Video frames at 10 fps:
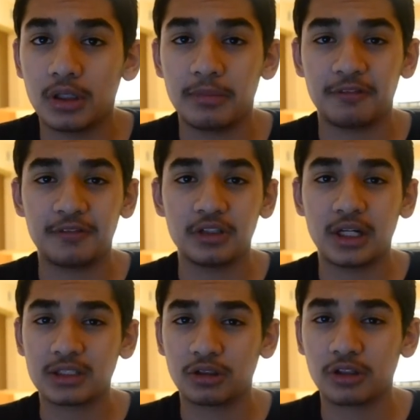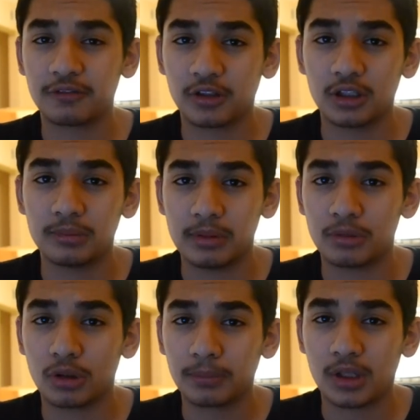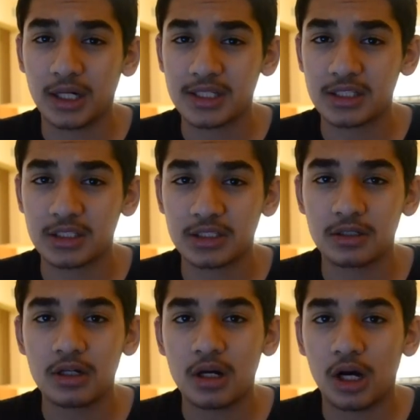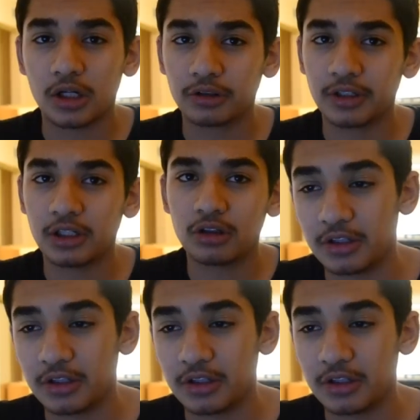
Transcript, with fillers: If you guys are looking for a little bit more process hungry,